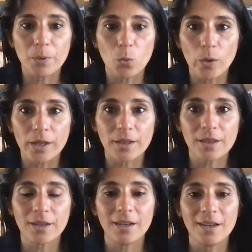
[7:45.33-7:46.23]

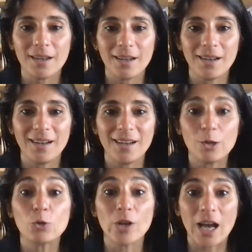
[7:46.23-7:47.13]
with
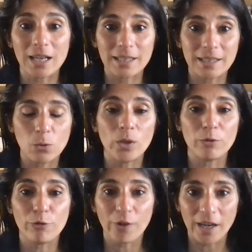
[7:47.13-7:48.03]
reality,
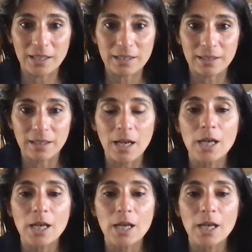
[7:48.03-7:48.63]
with facts.